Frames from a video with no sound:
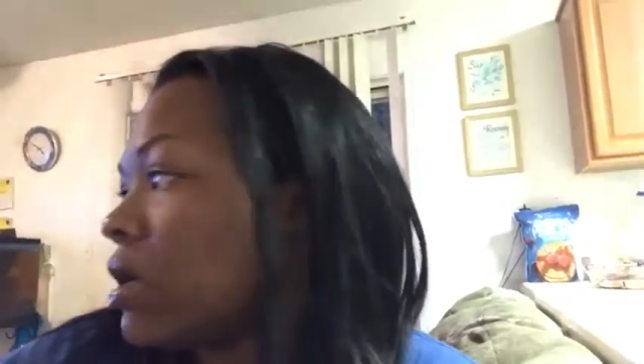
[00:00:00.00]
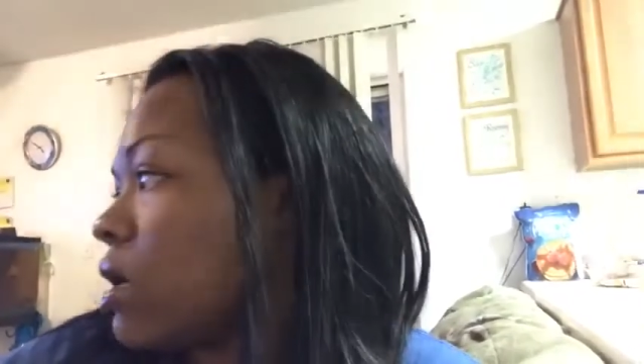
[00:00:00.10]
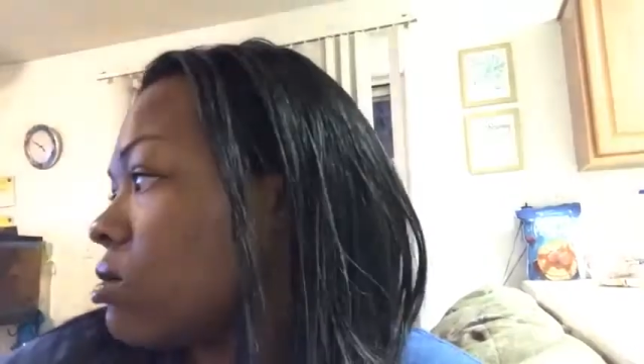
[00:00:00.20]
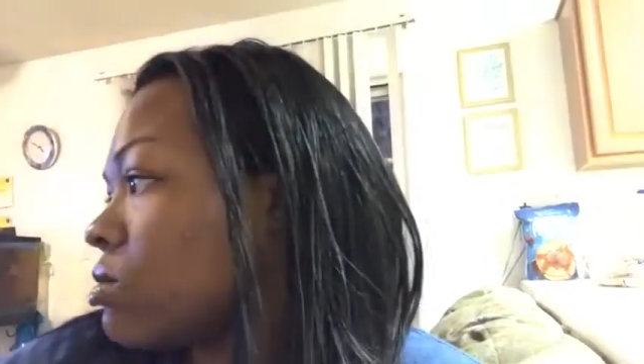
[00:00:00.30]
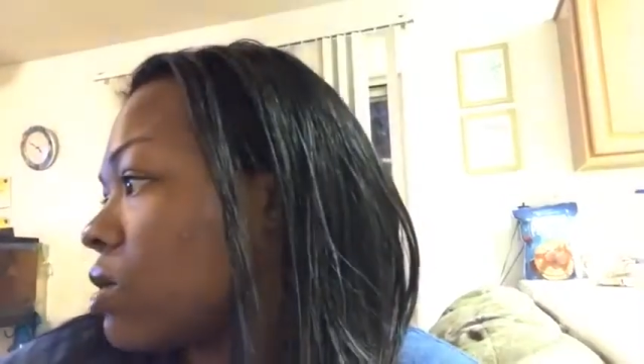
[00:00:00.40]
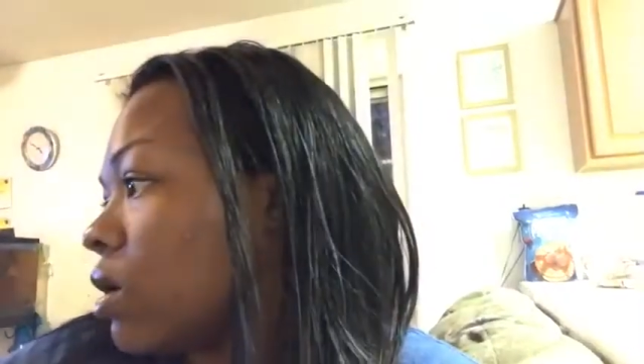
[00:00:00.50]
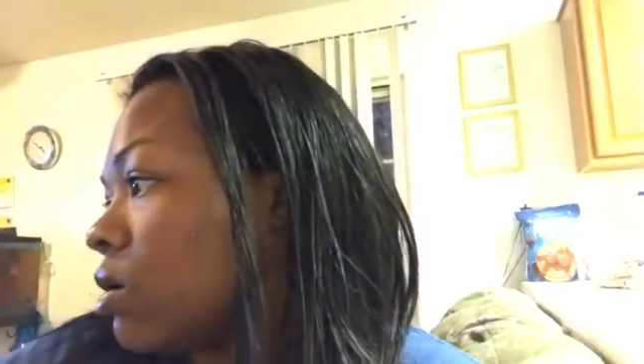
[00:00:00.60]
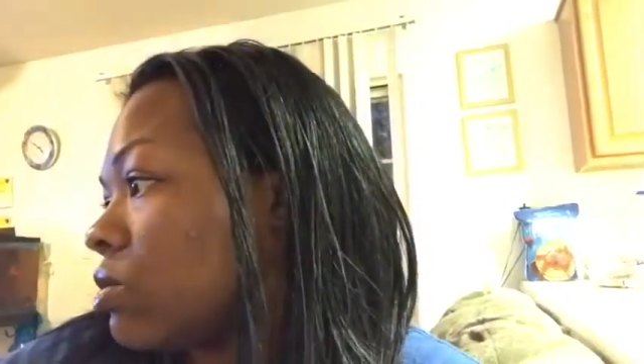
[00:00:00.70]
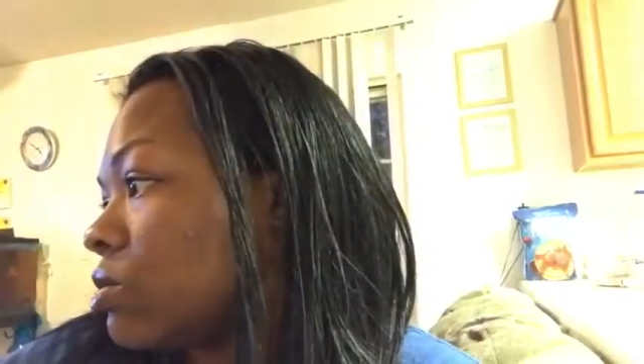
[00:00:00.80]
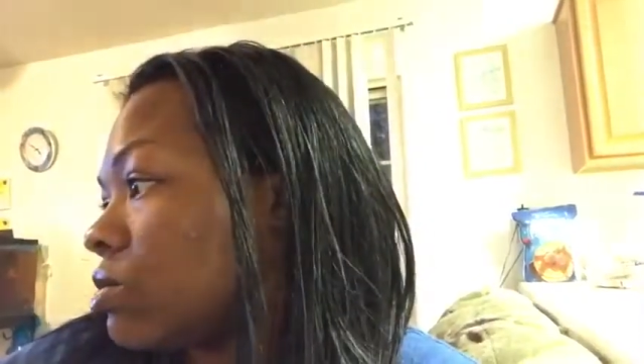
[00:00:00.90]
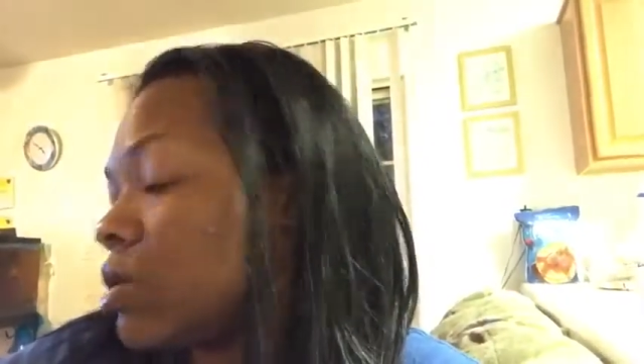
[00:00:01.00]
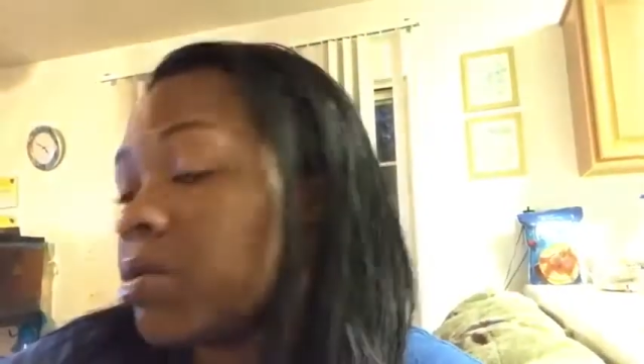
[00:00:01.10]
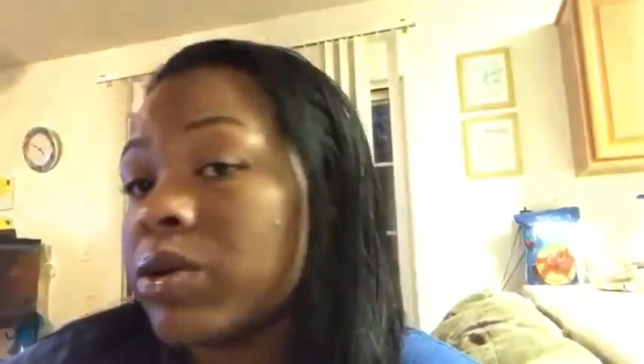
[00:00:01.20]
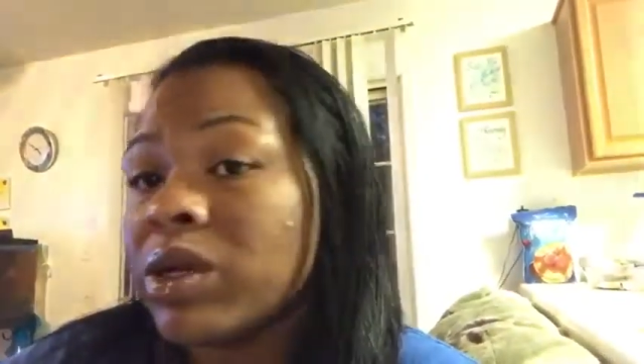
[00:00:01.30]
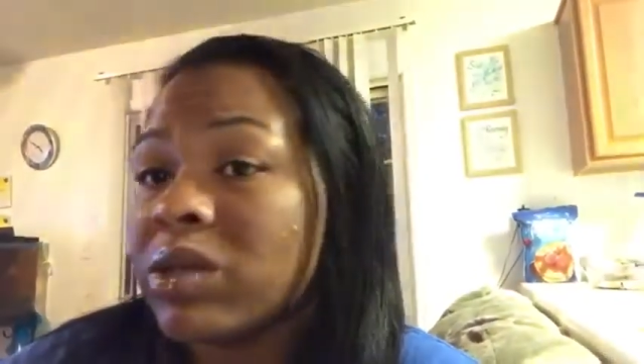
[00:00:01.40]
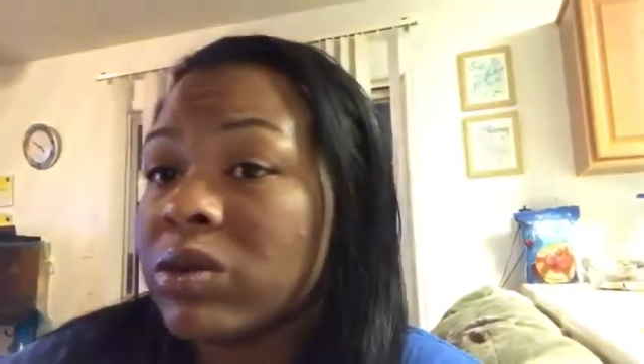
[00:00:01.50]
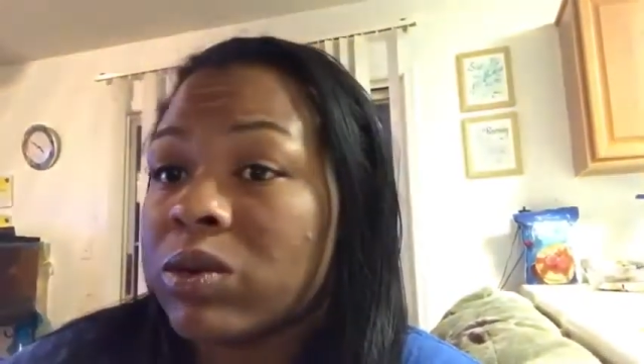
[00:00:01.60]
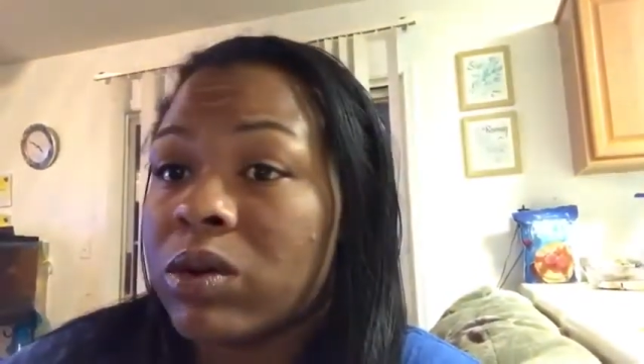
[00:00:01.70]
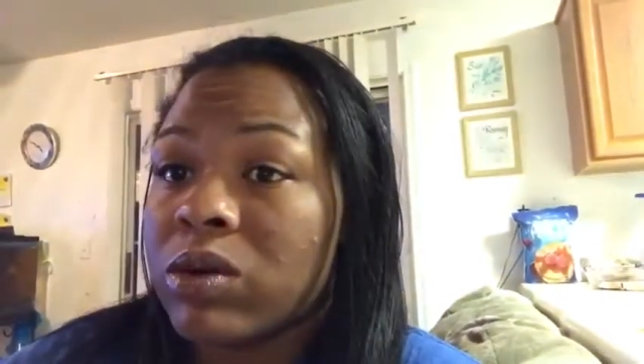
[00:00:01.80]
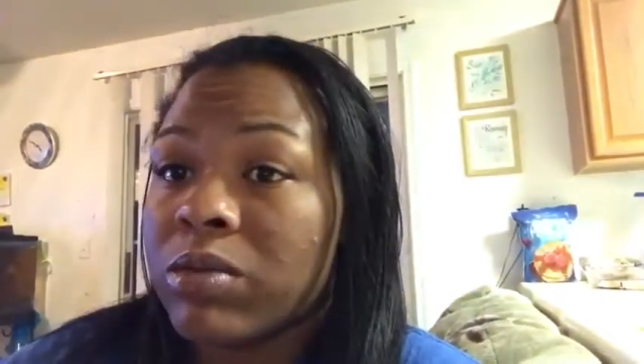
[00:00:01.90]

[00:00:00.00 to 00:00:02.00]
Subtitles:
I don't know. The boys was woke.